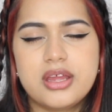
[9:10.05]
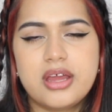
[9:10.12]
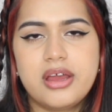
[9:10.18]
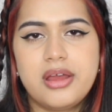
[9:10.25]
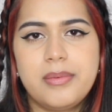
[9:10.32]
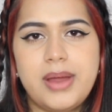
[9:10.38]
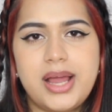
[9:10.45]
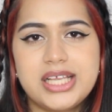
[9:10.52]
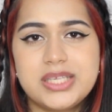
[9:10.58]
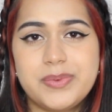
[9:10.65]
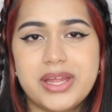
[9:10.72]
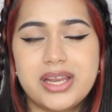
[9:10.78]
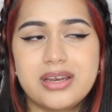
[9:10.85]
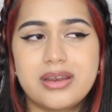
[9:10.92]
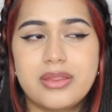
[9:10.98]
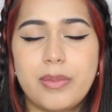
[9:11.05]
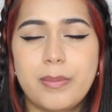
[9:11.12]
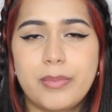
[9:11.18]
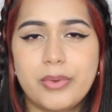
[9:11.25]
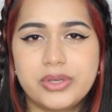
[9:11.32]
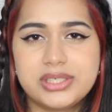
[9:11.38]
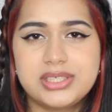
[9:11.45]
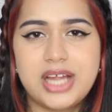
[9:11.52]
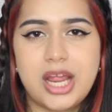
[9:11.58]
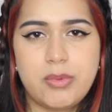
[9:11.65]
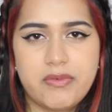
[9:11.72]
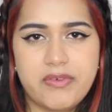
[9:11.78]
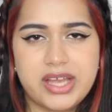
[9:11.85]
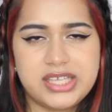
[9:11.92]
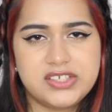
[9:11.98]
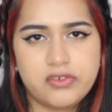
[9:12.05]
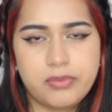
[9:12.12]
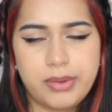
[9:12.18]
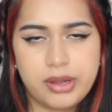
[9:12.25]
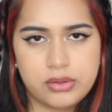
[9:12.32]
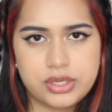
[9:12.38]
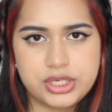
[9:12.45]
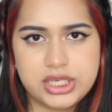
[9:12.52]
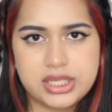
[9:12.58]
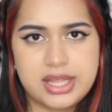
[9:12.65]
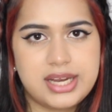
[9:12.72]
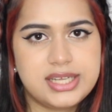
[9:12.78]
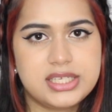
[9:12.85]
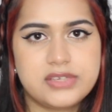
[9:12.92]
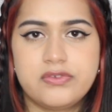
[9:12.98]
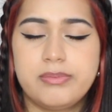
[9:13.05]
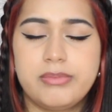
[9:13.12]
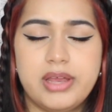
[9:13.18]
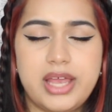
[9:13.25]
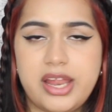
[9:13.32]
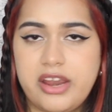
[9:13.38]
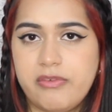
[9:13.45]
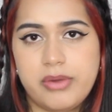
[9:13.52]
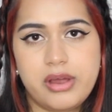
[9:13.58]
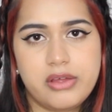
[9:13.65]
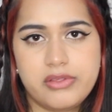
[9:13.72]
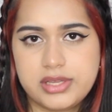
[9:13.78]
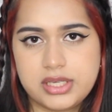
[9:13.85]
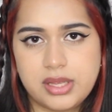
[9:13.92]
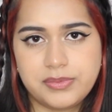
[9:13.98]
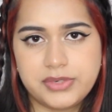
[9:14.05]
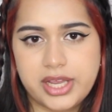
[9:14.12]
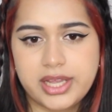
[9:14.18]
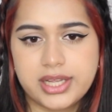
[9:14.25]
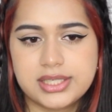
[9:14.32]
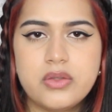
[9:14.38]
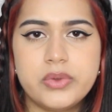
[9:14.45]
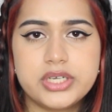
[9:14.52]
I spent the most time revising for biology than I did for any of my other subjects,